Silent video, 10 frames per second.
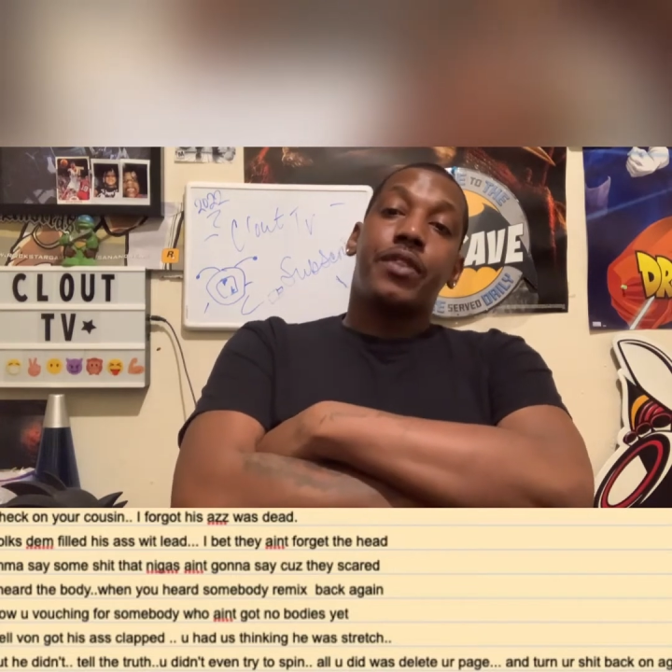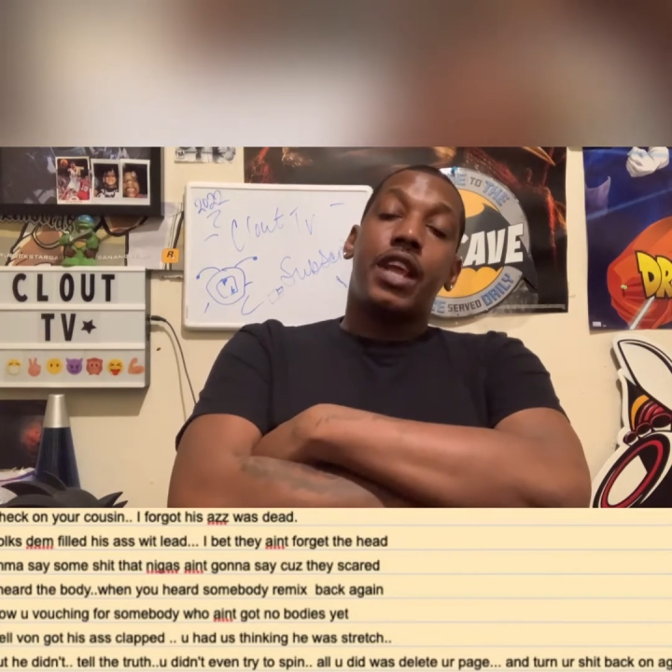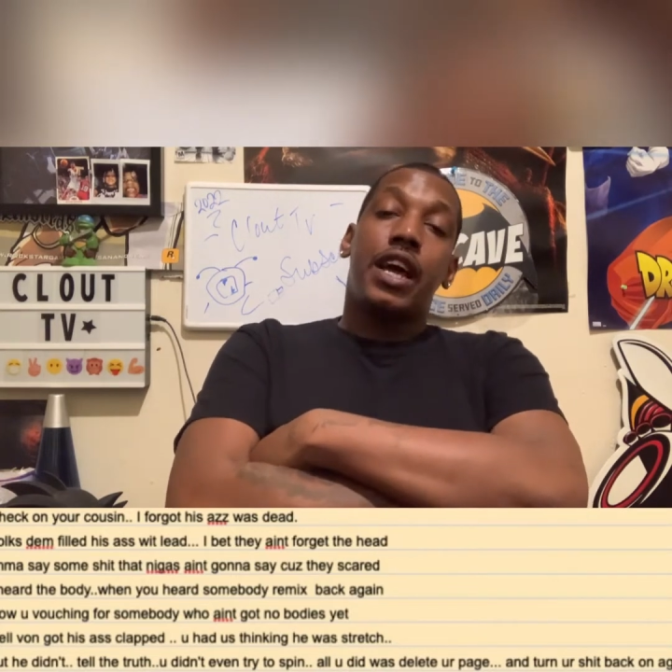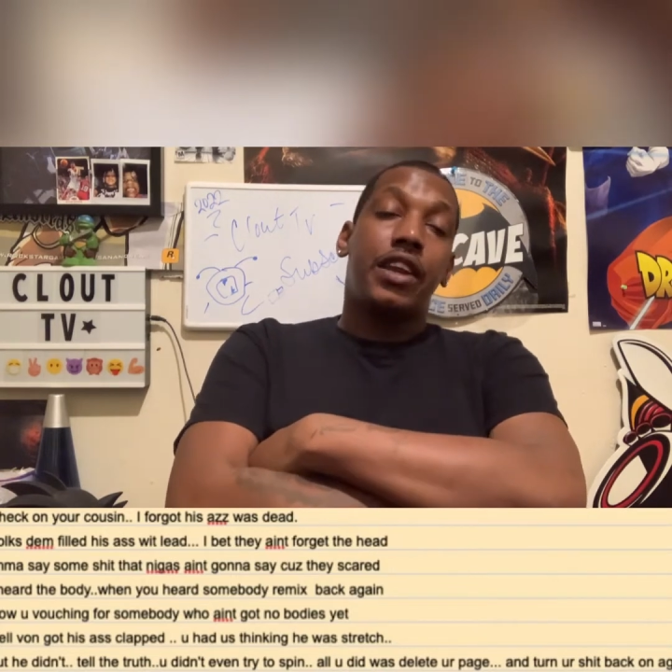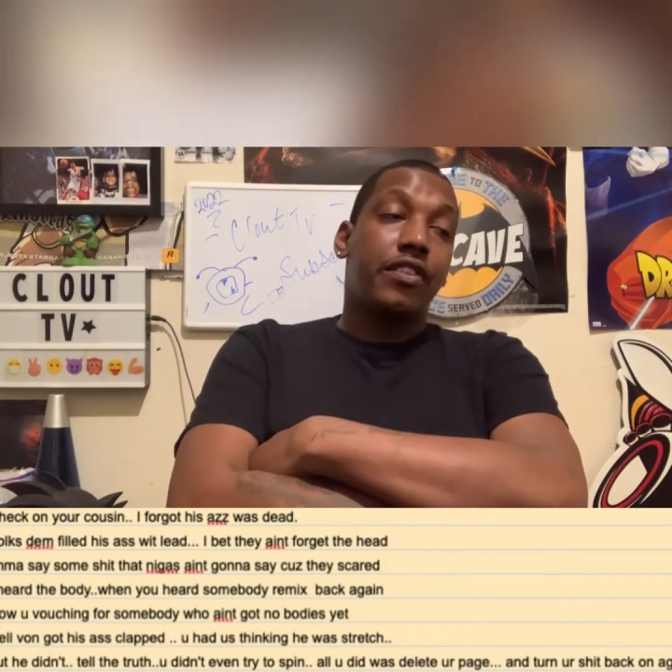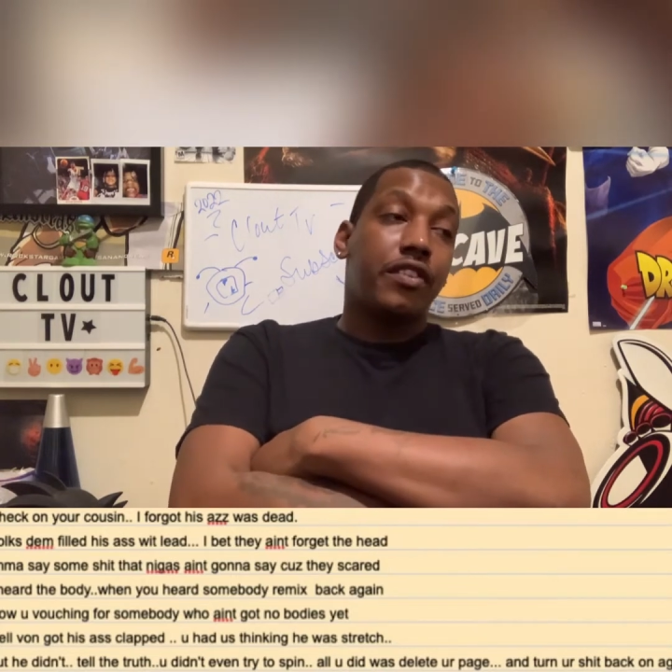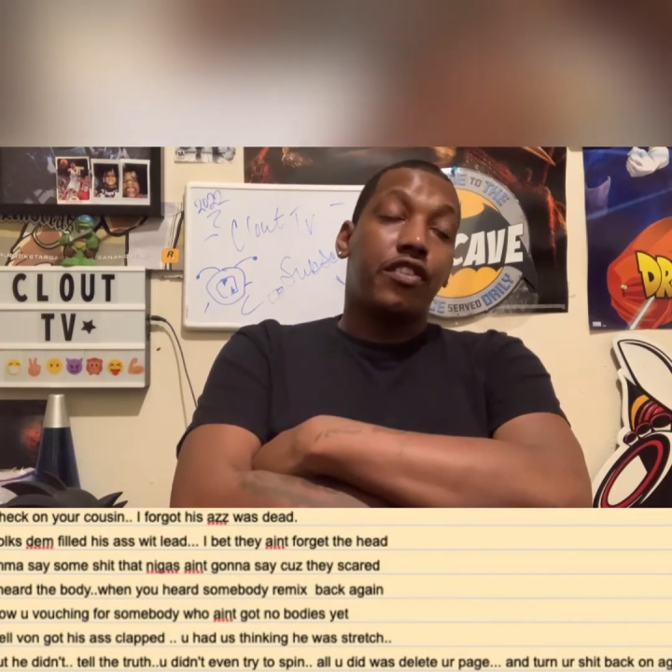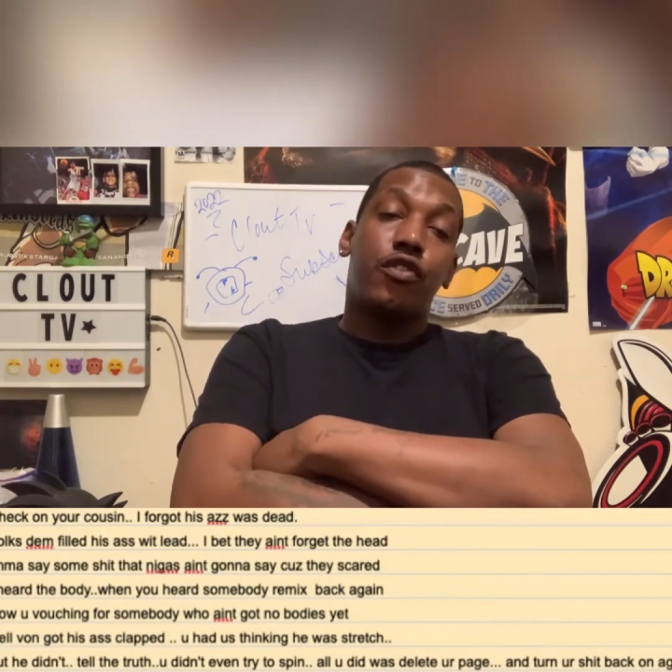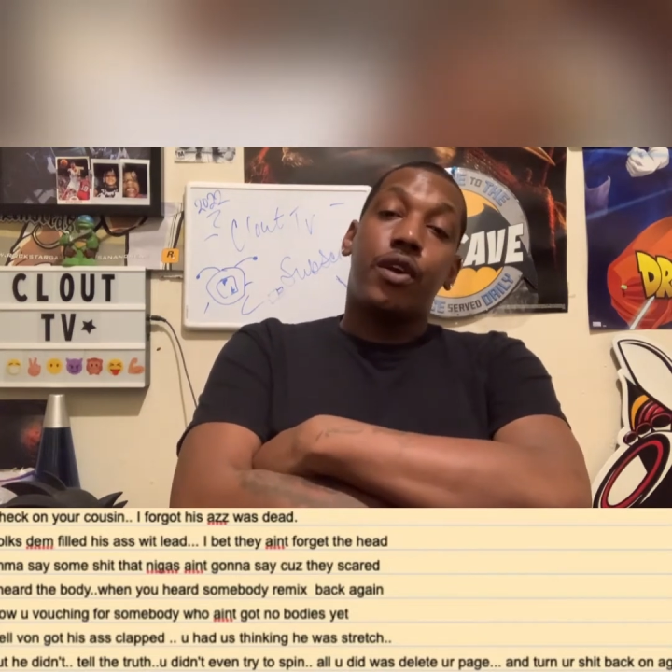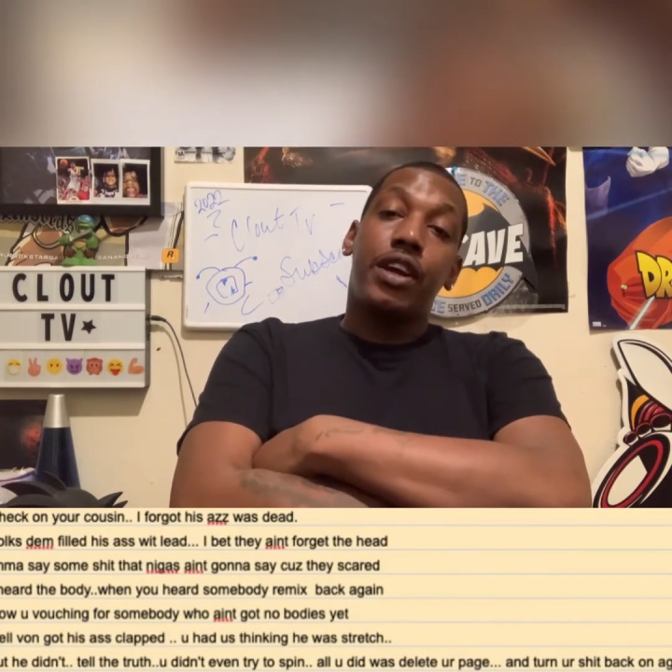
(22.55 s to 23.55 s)
Now, this
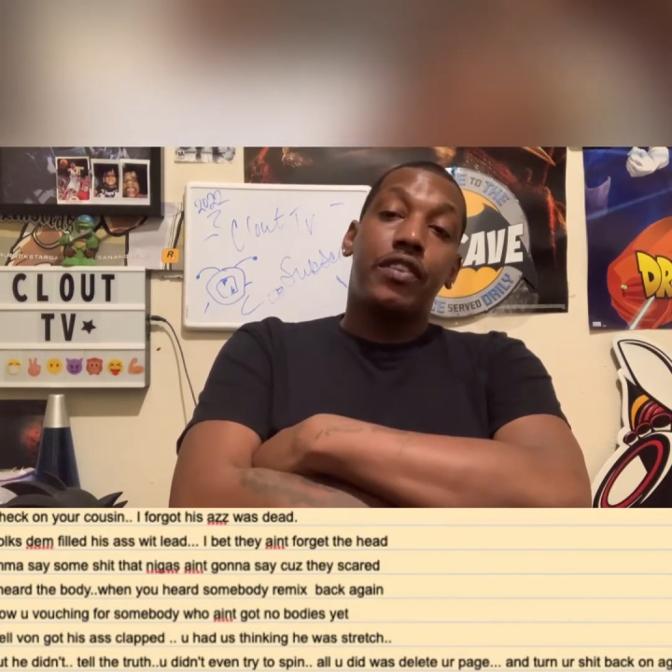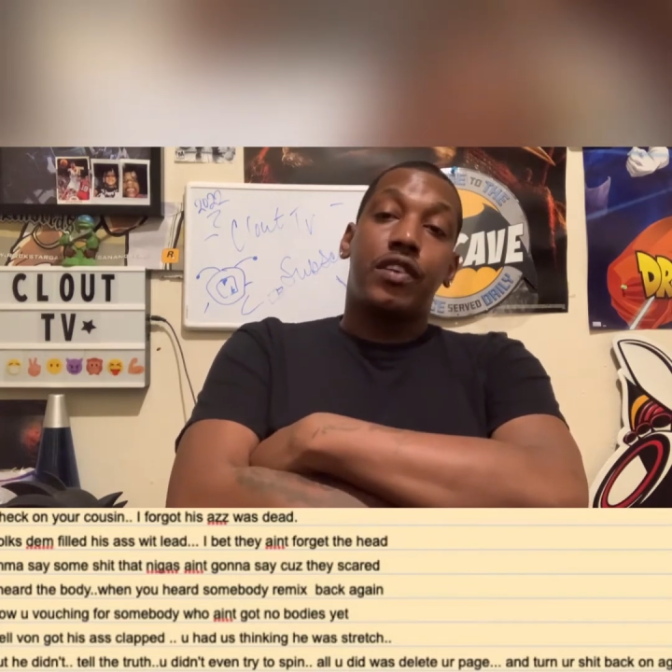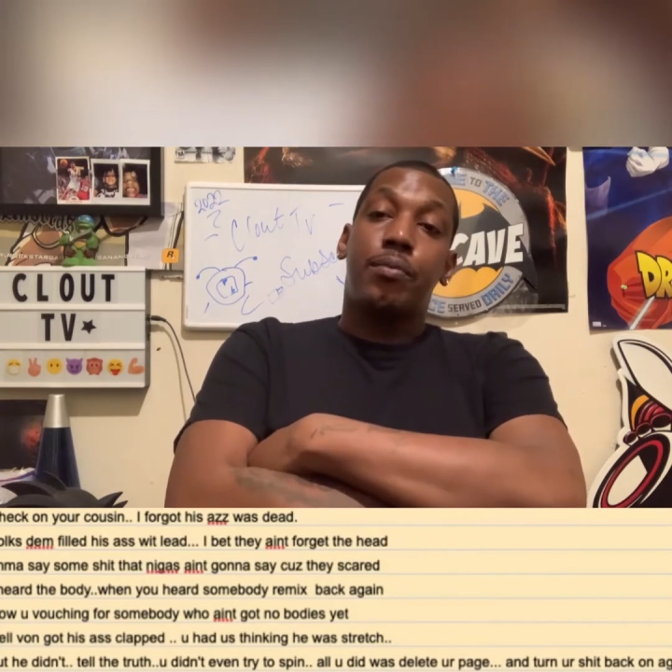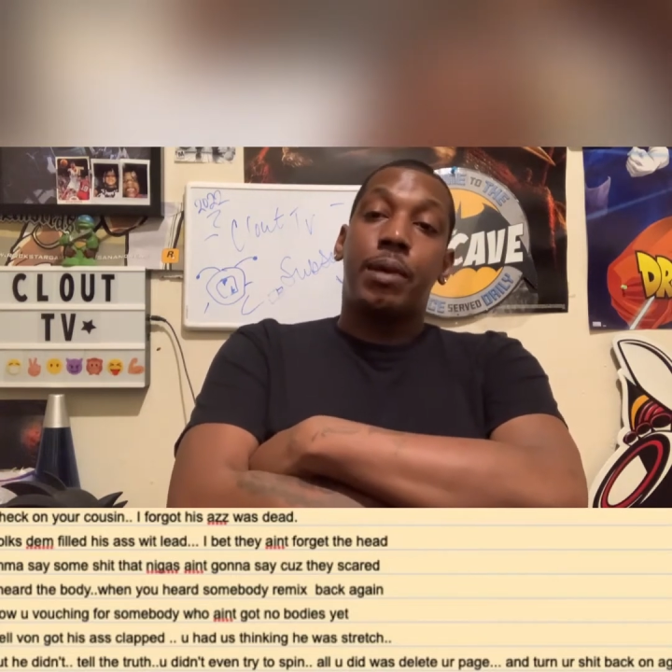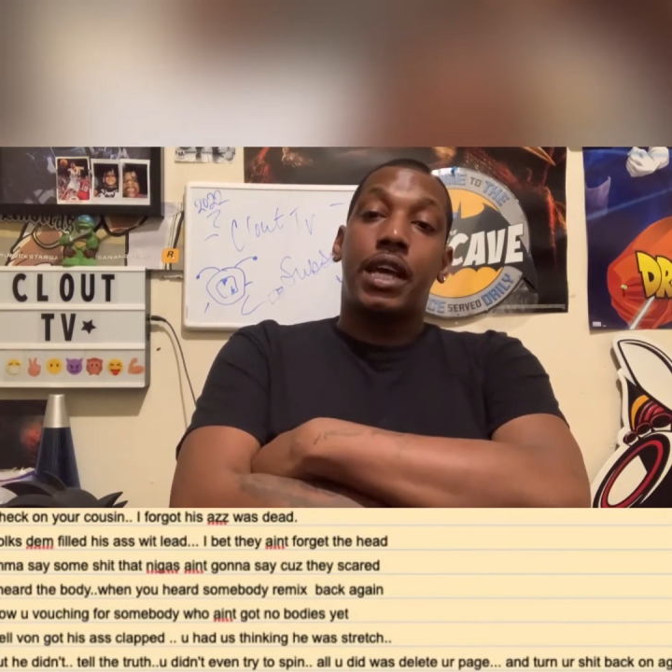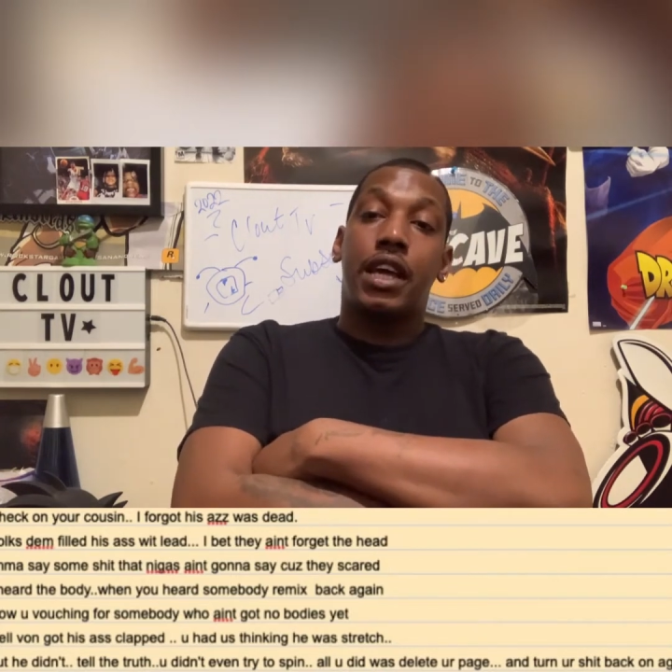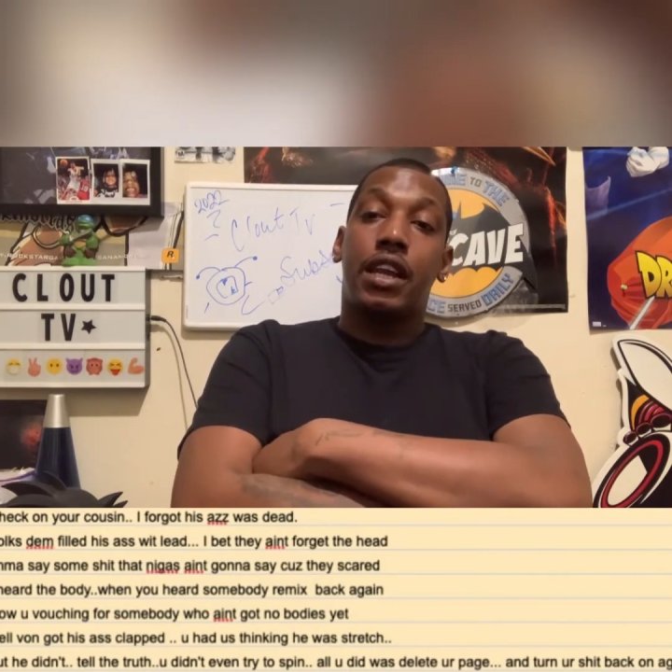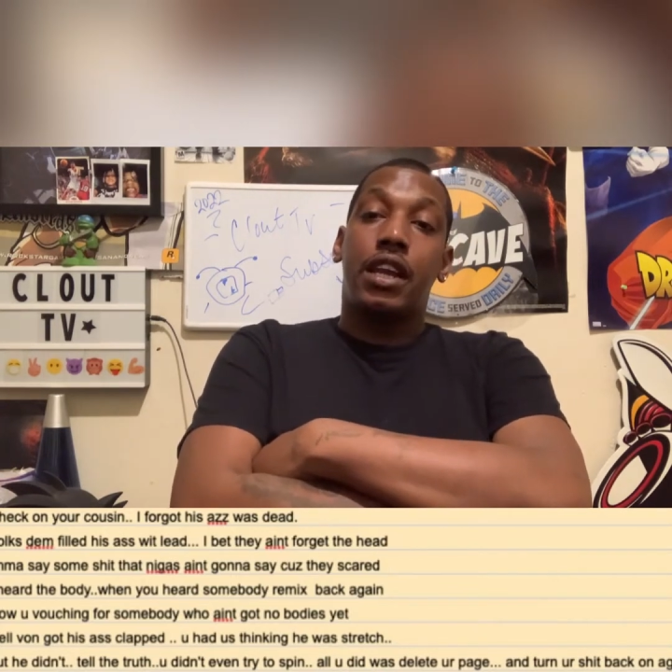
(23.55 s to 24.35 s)
is crazy, man.